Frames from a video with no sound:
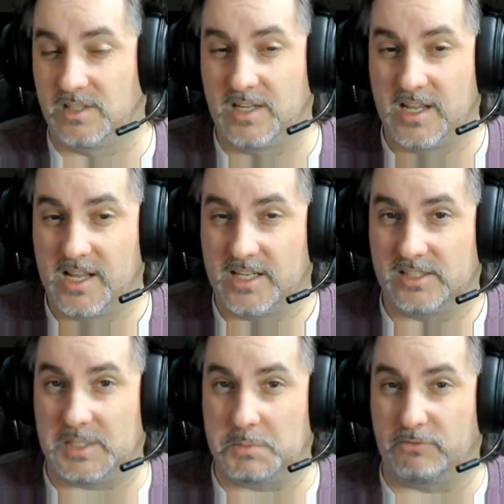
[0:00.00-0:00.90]

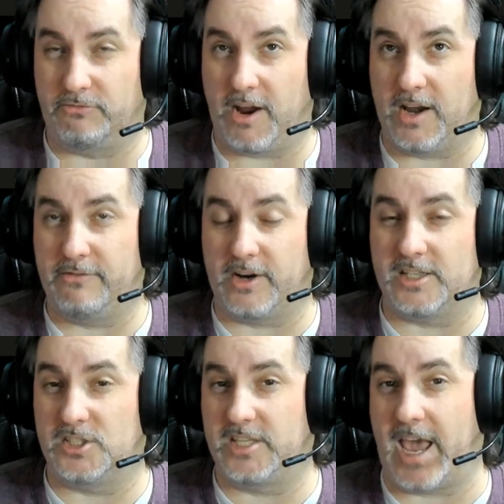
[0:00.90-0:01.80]
seems very, very
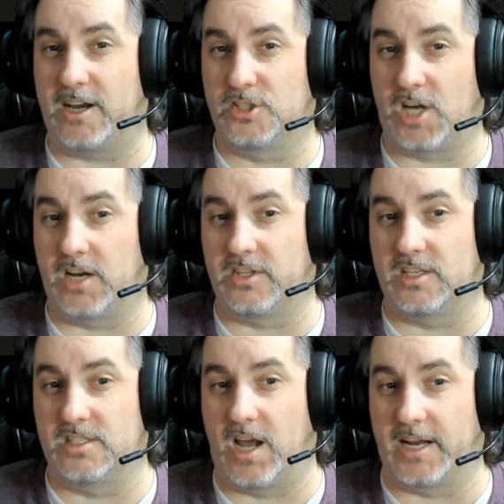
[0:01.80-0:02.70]
scattershot on the
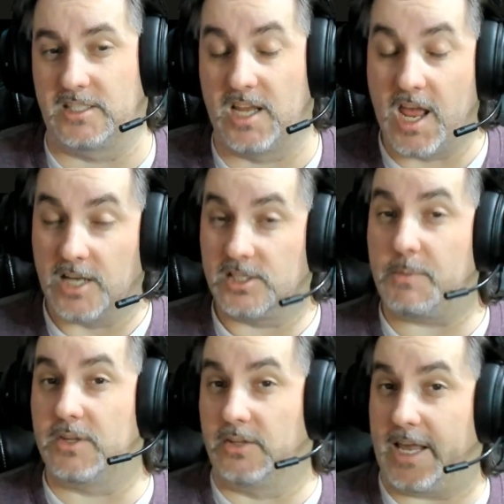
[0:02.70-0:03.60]
designs. Some of the
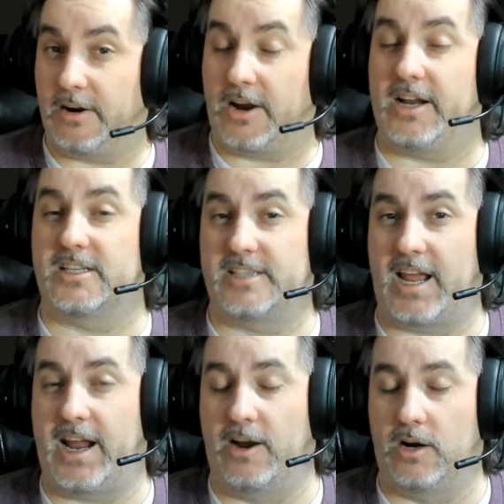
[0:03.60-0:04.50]
later
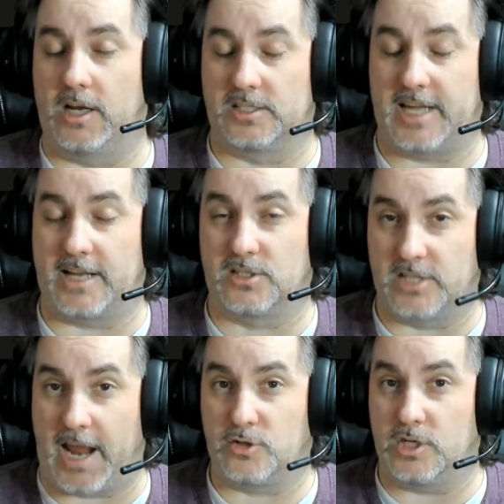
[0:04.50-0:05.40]
era Assassins
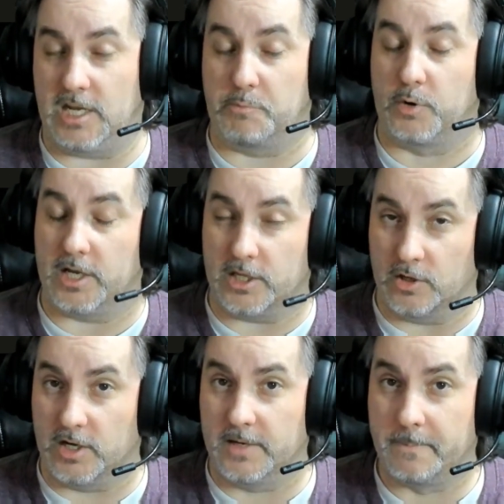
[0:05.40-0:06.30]
actually get pretty
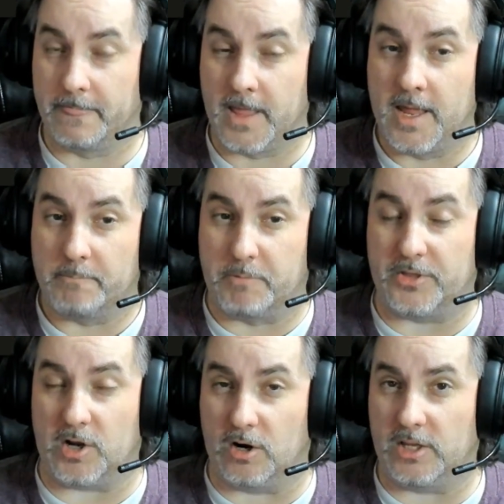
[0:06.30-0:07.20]
good, but the
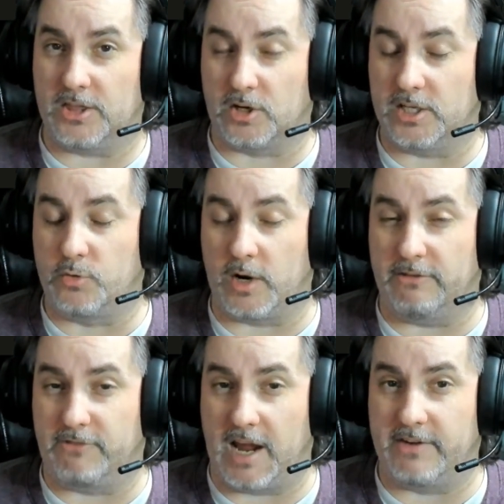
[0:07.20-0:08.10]
early
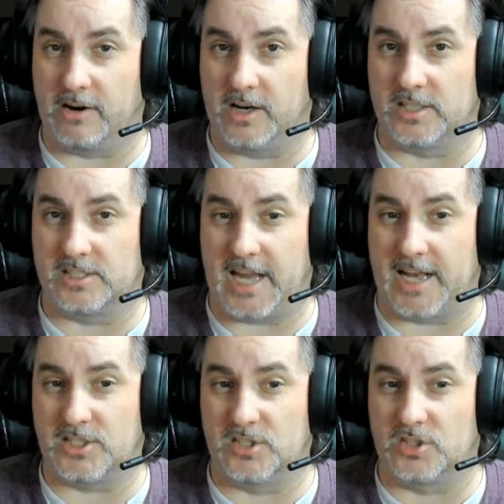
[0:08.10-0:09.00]
3025 era
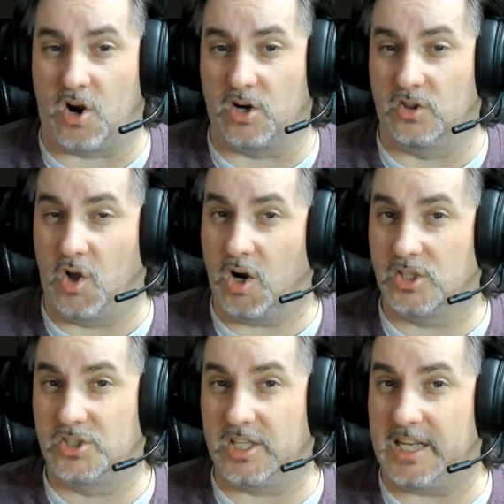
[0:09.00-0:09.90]
Assassins are
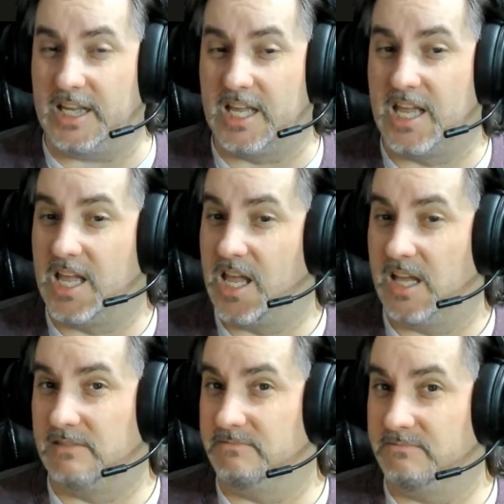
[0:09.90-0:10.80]
largely
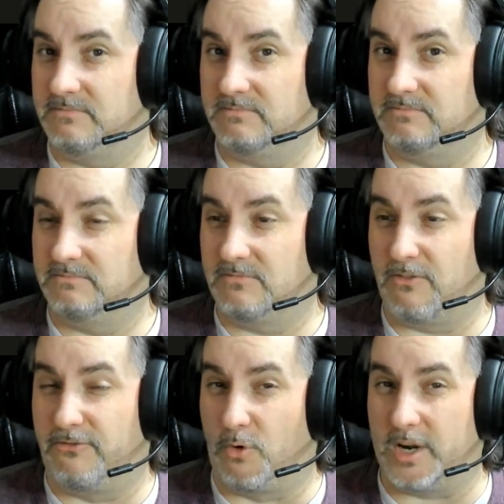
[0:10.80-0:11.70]

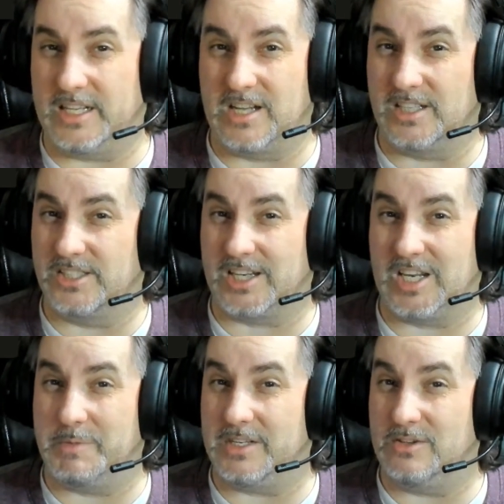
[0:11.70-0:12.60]
40 tons that could have
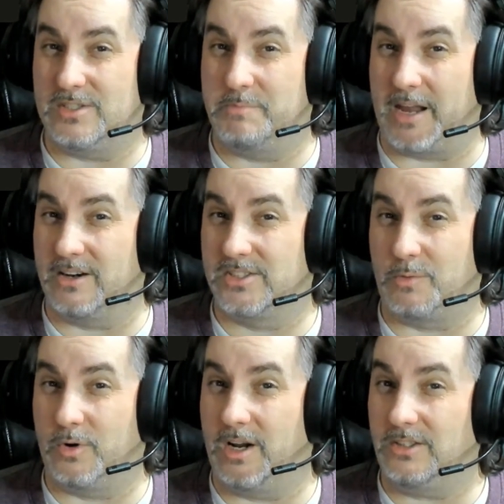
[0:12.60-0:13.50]
been used better
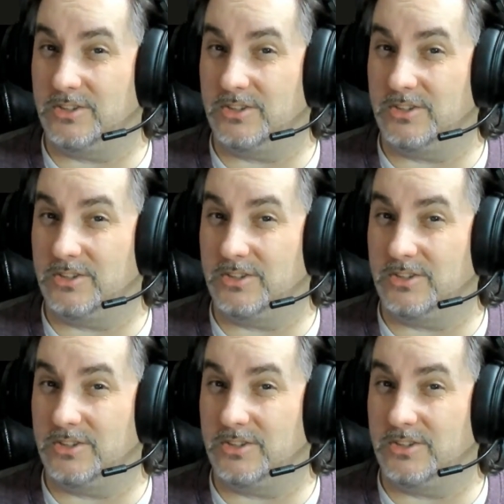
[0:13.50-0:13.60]
somewhere else.